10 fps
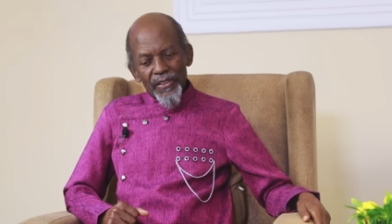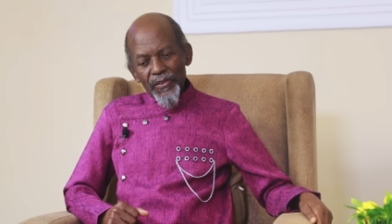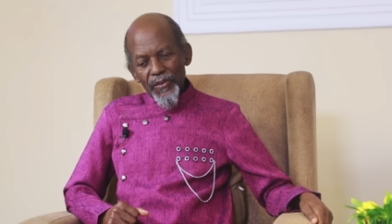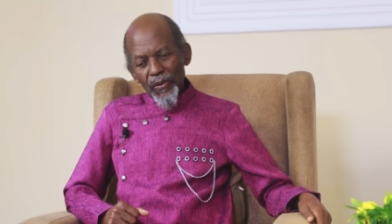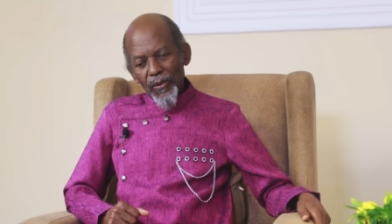
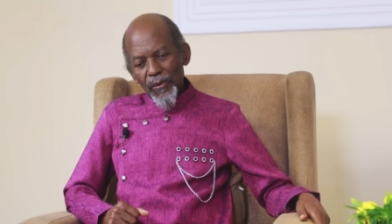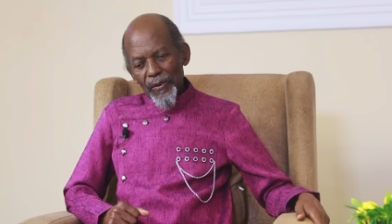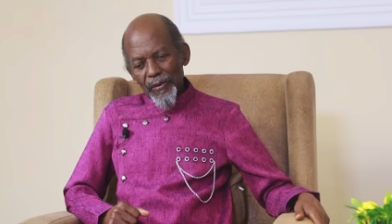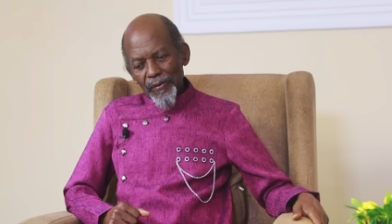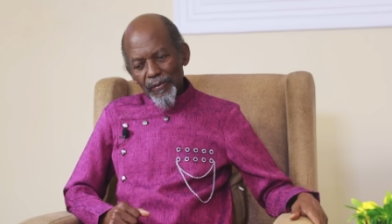So
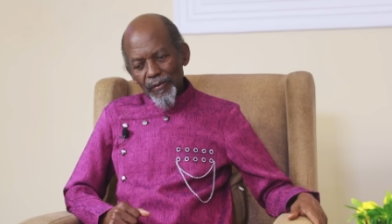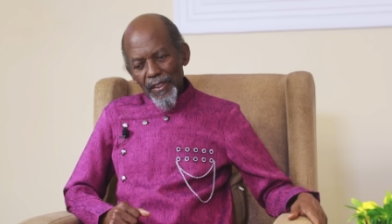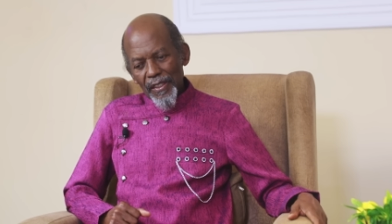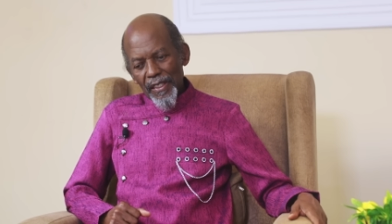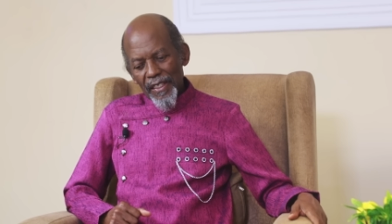
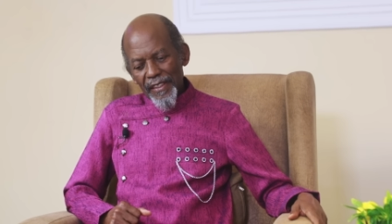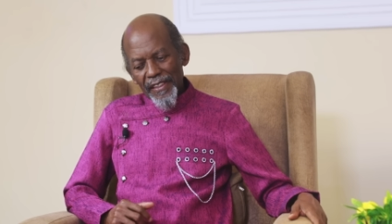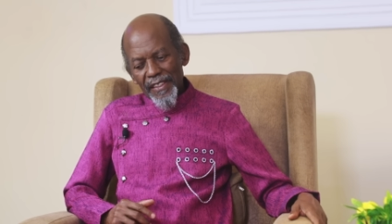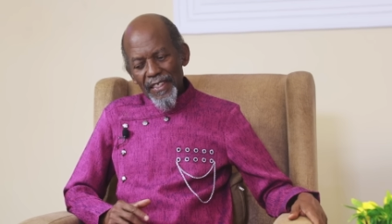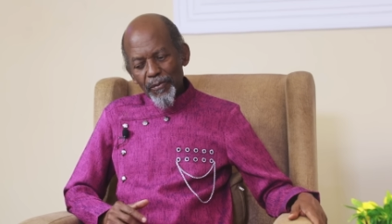
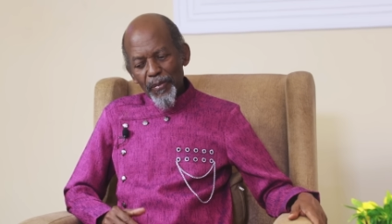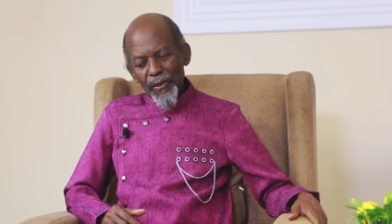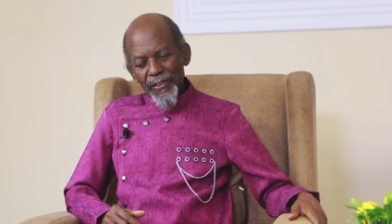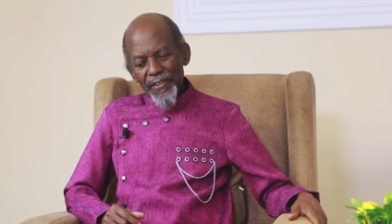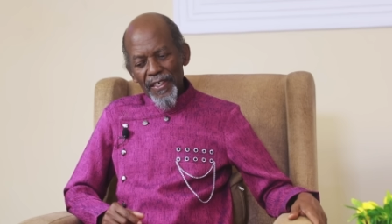in that
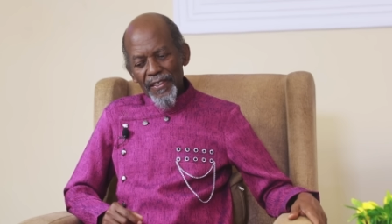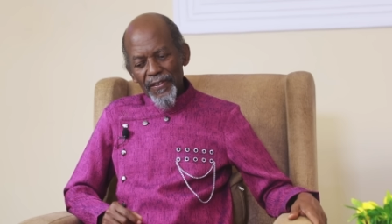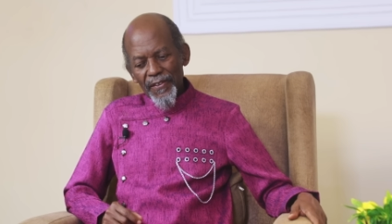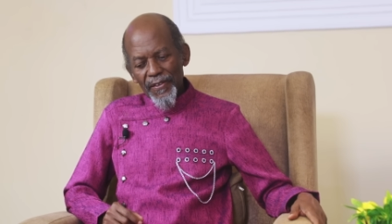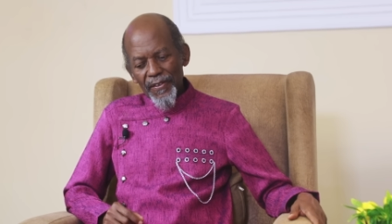
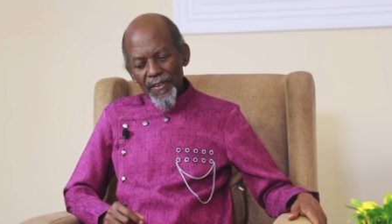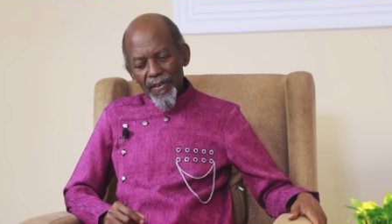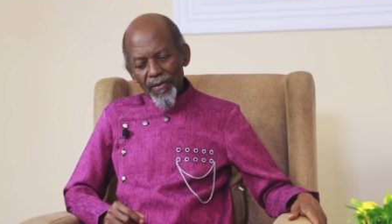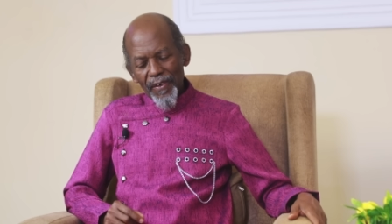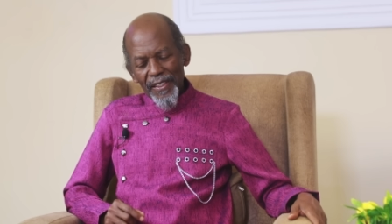process,
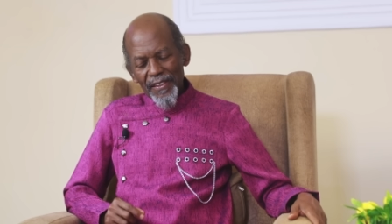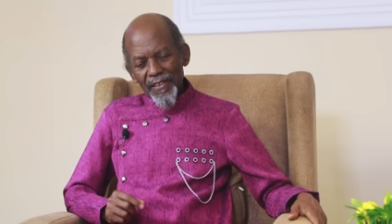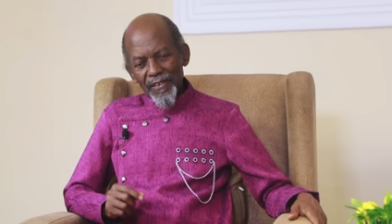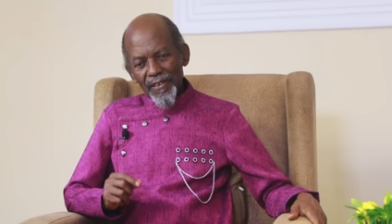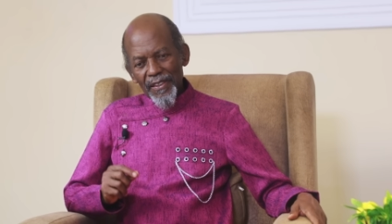
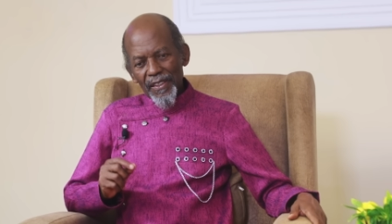when